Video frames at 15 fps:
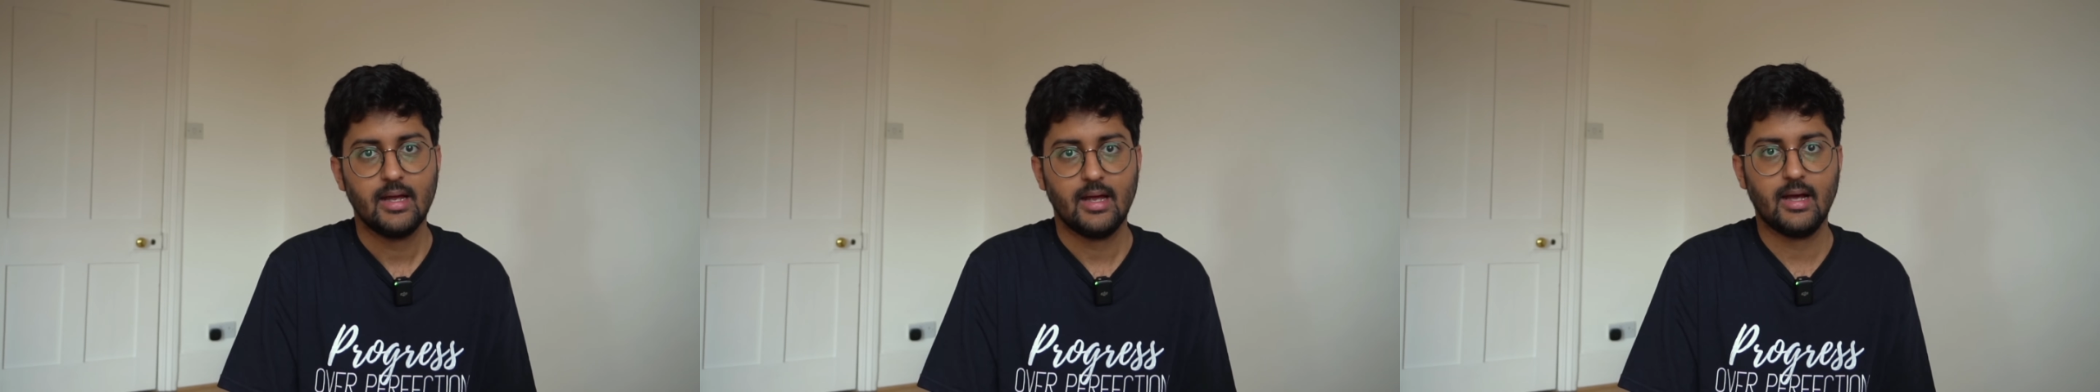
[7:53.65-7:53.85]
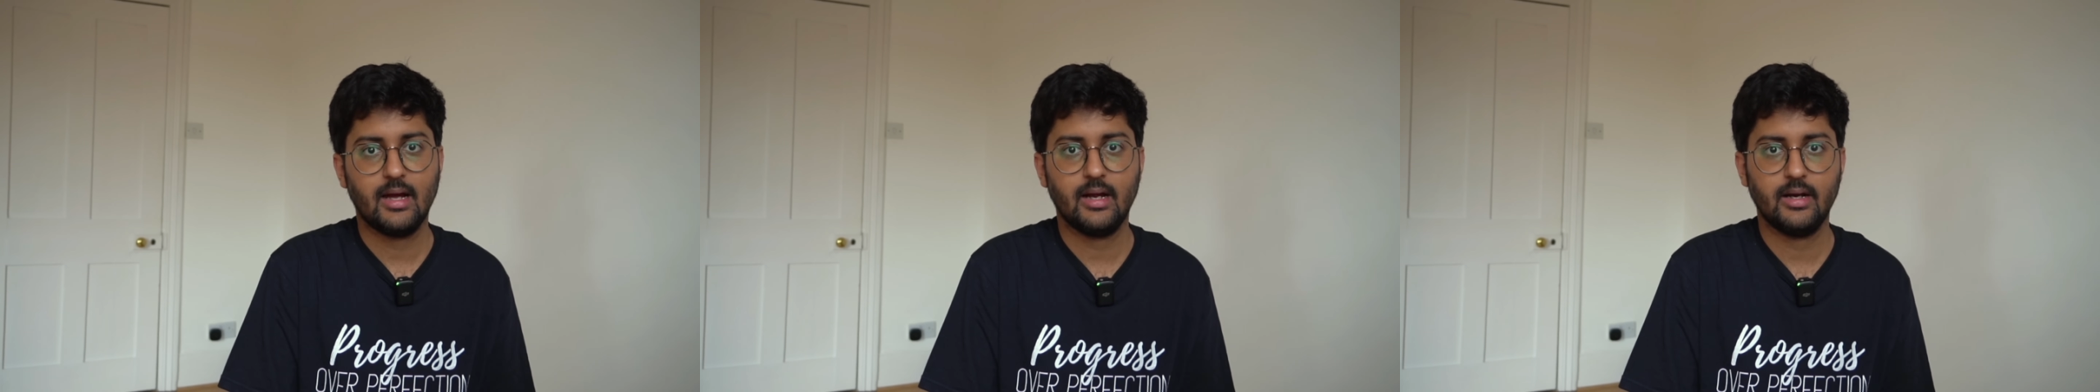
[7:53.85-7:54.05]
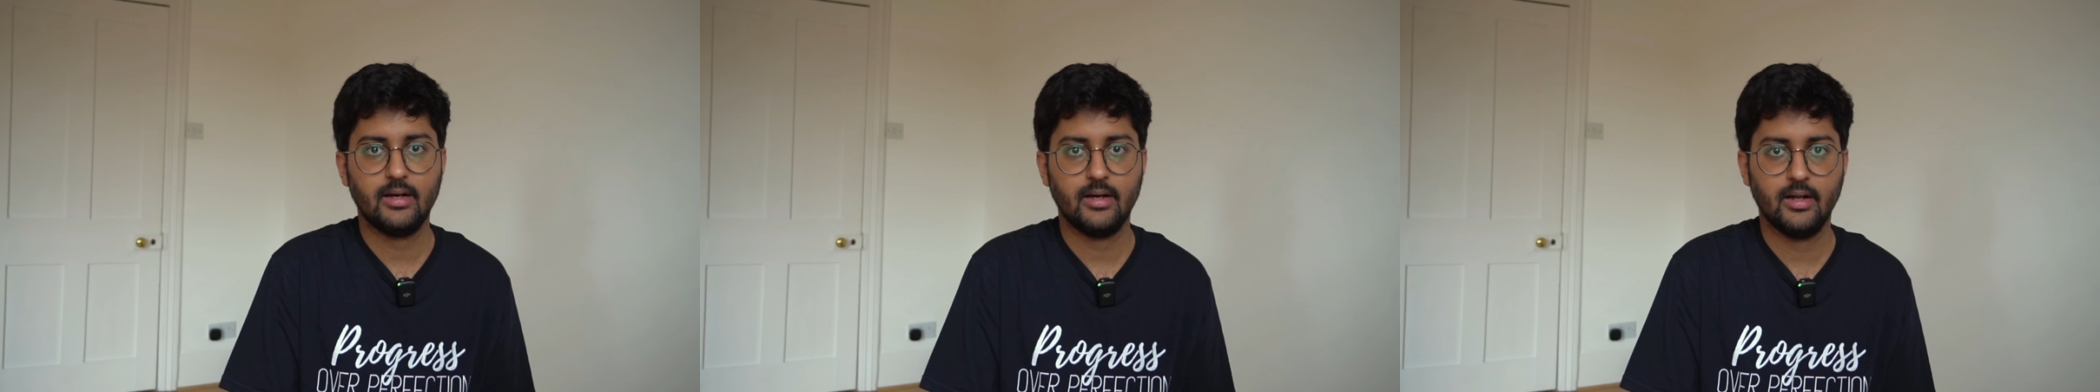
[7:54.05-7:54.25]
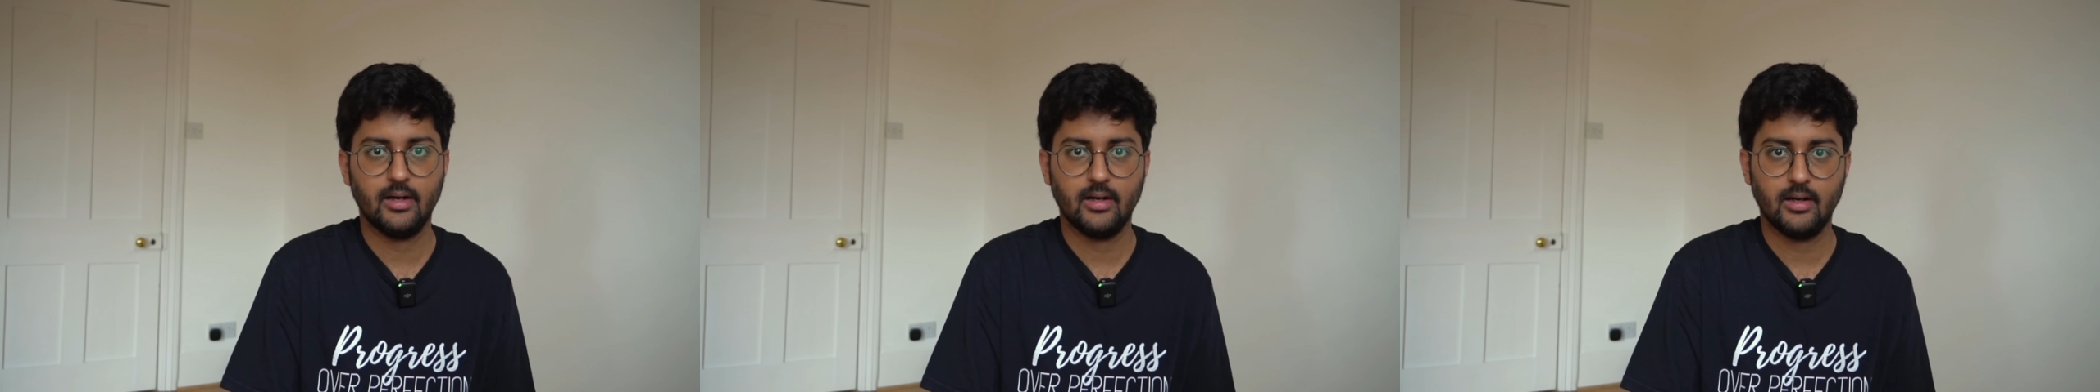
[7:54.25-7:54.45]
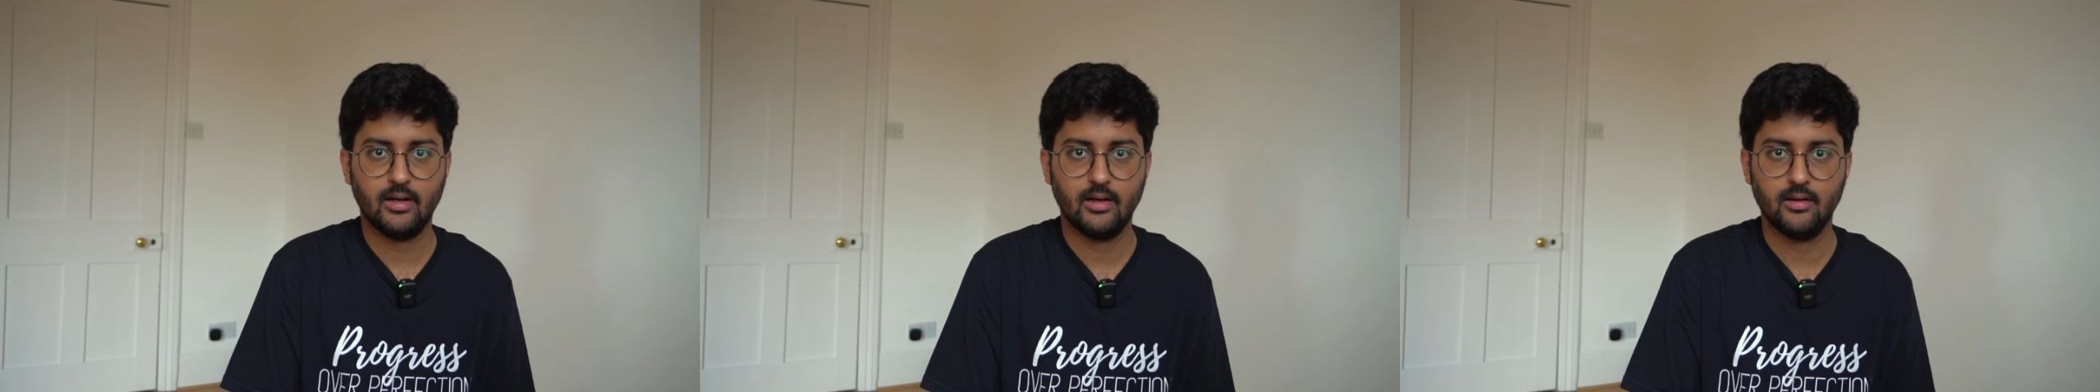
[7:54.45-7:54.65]
and
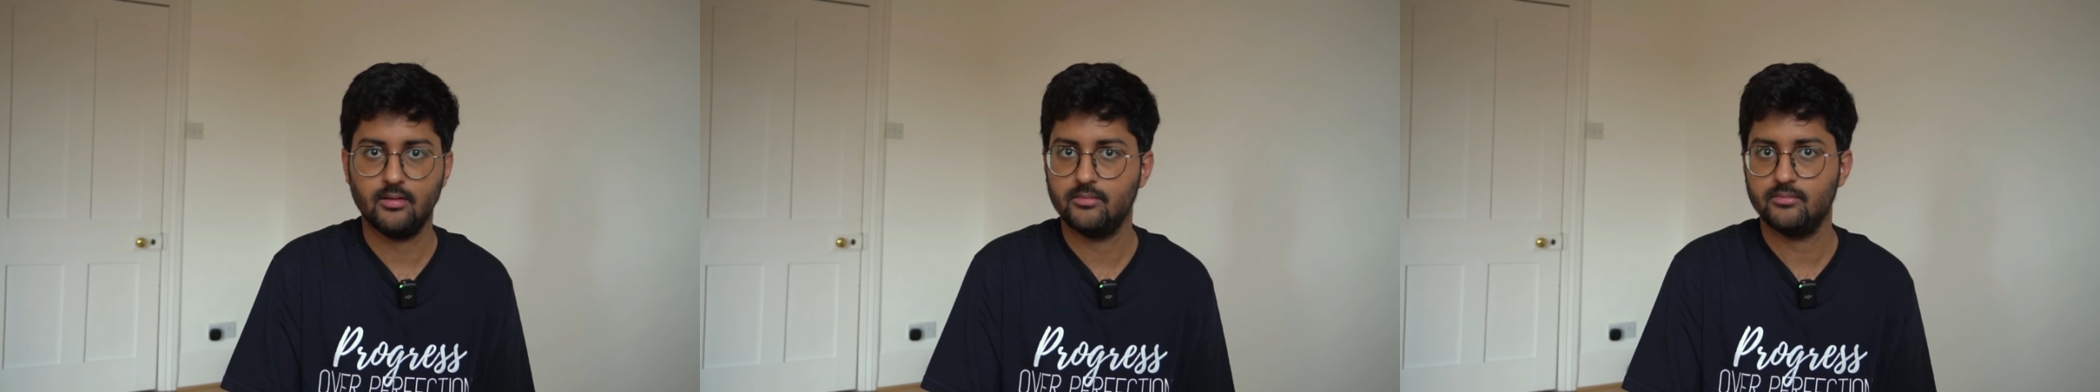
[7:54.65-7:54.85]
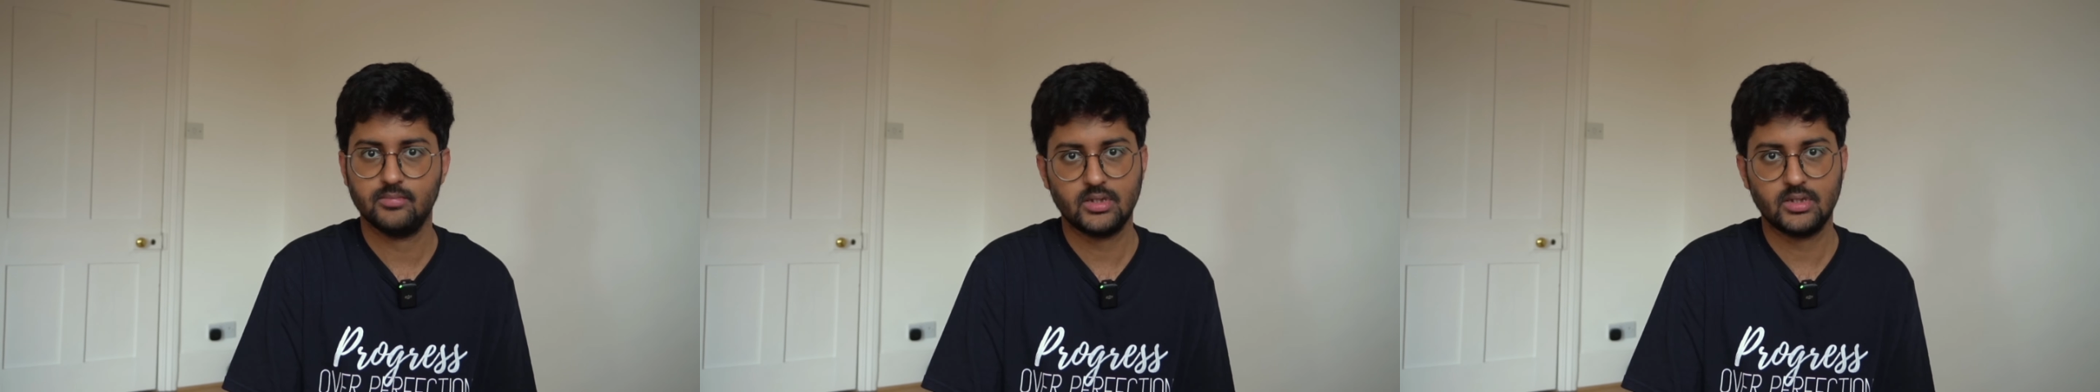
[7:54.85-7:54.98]
uh,